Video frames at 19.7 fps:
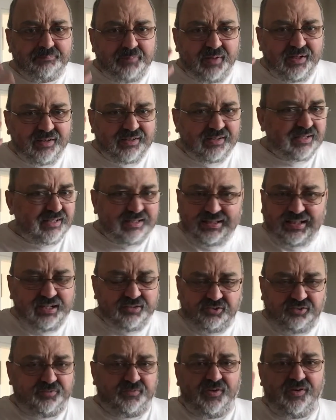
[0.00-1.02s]
But
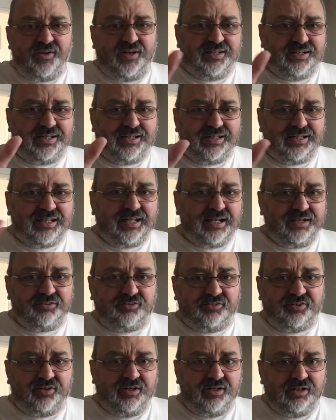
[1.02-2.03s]
that's fine.
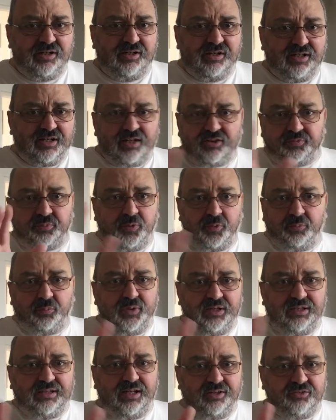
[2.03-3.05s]
That's what
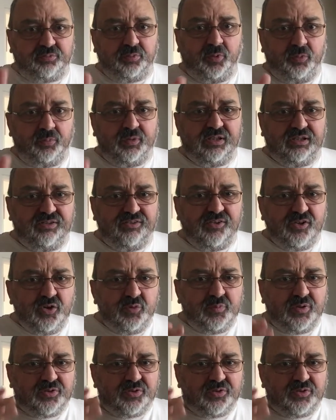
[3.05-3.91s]
we do.